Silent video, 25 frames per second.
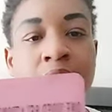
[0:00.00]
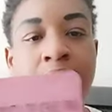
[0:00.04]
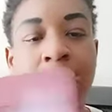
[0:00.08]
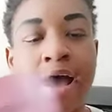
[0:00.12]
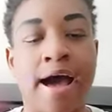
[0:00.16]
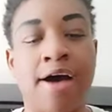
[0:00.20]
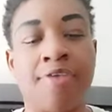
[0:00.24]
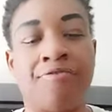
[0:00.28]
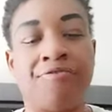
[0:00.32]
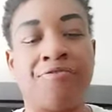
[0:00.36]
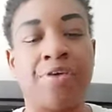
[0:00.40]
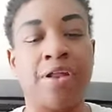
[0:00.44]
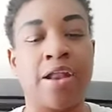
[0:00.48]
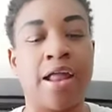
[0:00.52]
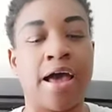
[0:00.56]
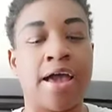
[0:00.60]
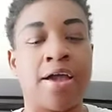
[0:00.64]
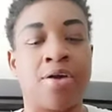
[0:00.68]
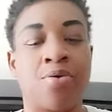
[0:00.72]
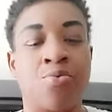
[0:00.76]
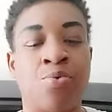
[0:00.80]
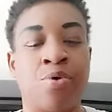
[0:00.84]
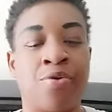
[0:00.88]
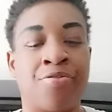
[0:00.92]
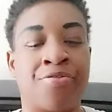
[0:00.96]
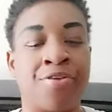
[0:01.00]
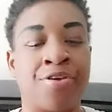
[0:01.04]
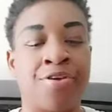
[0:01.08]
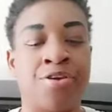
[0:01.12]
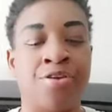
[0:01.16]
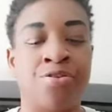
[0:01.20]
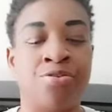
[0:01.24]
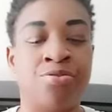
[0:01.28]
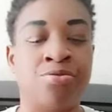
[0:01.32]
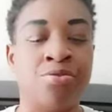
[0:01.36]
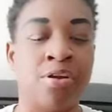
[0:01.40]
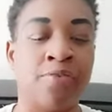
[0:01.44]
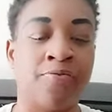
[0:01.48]
I feel like with
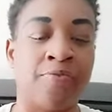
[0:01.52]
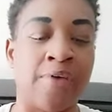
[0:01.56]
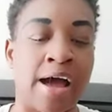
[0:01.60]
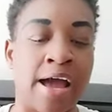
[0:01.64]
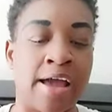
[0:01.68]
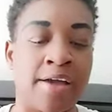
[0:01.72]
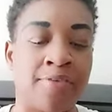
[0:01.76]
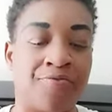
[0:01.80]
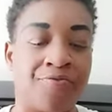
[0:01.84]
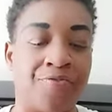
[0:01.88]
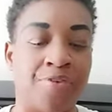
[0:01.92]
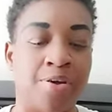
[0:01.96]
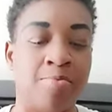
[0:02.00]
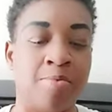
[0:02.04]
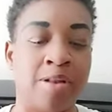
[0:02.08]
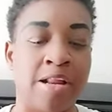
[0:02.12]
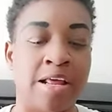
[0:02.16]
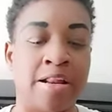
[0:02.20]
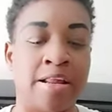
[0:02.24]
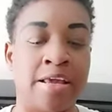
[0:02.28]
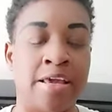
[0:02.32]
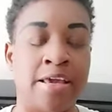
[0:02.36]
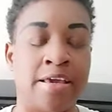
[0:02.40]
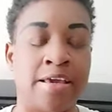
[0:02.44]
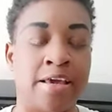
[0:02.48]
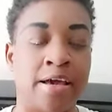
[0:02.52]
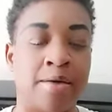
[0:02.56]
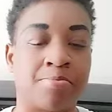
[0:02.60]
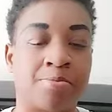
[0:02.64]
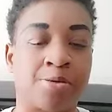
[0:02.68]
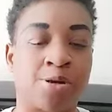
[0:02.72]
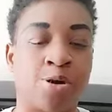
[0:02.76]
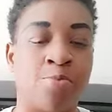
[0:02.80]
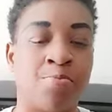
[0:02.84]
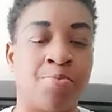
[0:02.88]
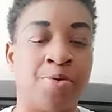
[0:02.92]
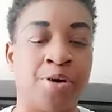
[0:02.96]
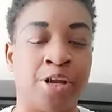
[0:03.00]
you, divine feminine, he kept
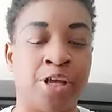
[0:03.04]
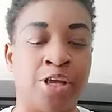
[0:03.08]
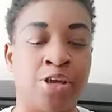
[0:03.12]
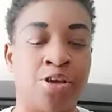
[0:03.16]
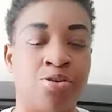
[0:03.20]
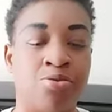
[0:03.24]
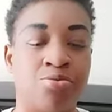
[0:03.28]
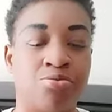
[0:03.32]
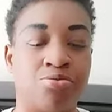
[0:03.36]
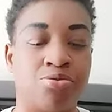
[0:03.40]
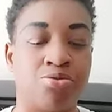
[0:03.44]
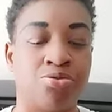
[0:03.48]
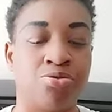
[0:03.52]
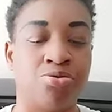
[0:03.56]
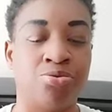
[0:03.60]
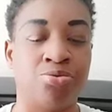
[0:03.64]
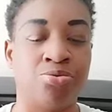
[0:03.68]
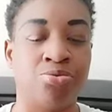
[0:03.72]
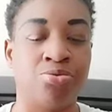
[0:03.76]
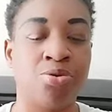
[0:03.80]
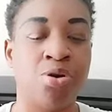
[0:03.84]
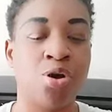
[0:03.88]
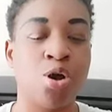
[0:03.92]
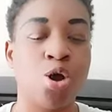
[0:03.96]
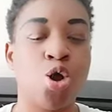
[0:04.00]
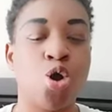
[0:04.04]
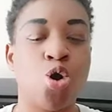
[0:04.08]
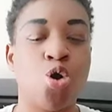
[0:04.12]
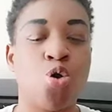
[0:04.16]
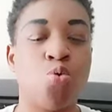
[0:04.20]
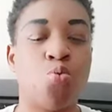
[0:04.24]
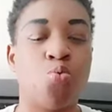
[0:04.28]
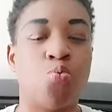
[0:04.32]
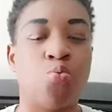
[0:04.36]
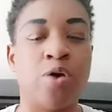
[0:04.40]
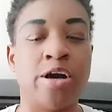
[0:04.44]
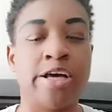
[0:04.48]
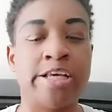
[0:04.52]
on putting you through
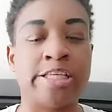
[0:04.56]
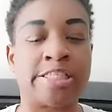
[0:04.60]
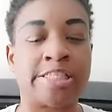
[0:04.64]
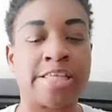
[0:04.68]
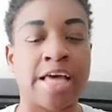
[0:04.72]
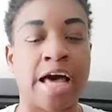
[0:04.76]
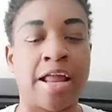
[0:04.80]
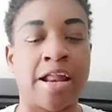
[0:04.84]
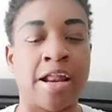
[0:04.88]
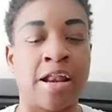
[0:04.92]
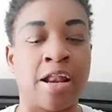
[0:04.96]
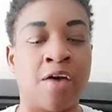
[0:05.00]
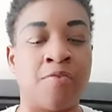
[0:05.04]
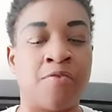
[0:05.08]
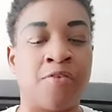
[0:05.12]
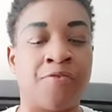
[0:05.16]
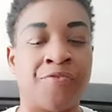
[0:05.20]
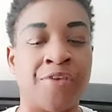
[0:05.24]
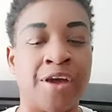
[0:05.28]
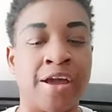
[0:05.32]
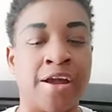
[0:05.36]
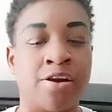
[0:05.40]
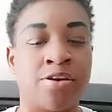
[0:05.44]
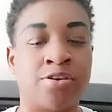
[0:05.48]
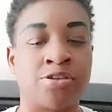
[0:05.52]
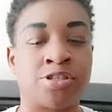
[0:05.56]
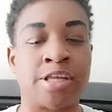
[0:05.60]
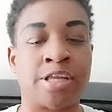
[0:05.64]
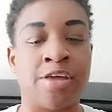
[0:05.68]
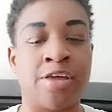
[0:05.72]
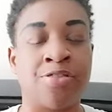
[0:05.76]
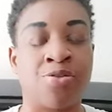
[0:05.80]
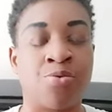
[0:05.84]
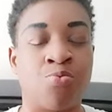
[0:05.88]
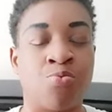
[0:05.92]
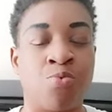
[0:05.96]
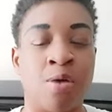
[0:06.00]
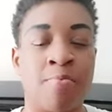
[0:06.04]
one-sided love affairs, and
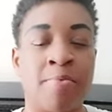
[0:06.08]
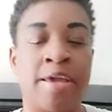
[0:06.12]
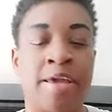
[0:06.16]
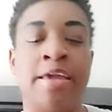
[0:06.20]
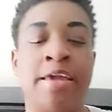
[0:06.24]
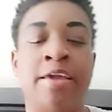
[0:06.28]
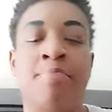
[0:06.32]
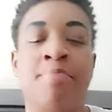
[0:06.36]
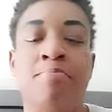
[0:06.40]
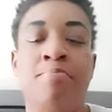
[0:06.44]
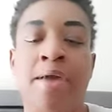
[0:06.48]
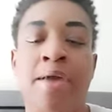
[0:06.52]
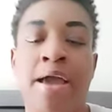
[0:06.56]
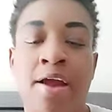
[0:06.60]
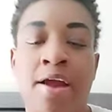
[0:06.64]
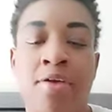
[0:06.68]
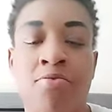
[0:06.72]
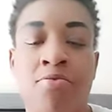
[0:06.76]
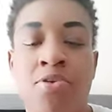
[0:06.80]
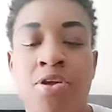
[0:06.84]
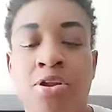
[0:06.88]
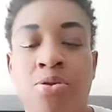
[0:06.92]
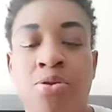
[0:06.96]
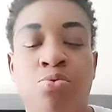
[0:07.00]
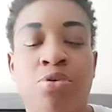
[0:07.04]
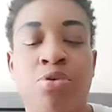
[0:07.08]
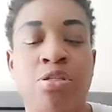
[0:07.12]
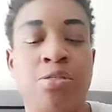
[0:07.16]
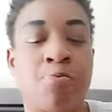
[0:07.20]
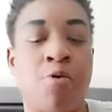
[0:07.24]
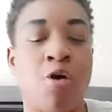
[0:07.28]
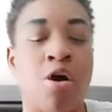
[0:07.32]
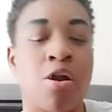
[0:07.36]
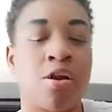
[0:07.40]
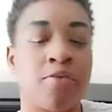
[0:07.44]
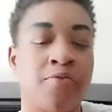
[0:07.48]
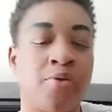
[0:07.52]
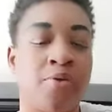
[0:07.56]
the woman he married was
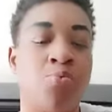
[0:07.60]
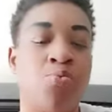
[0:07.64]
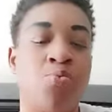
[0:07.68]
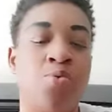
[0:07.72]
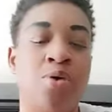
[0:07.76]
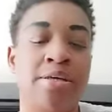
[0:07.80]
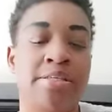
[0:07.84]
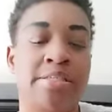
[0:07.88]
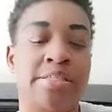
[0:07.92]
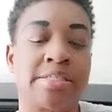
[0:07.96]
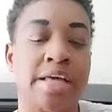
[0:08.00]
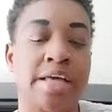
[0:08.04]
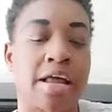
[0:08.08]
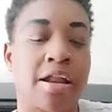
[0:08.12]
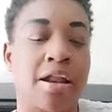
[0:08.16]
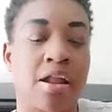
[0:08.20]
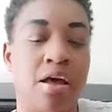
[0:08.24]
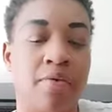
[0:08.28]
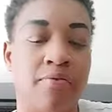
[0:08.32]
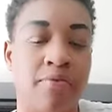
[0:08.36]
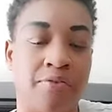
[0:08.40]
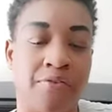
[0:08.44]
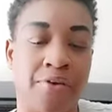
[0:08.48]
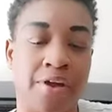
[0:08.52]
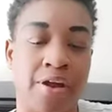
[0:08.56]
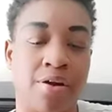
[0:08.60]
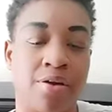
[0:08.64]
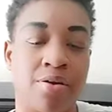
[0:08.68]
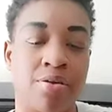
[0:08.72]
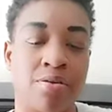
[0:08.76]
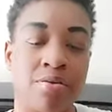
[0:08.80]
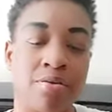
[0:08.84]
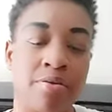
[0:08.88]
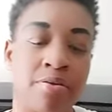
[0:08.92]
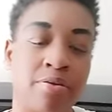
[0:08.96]
part of a one-sided love affair.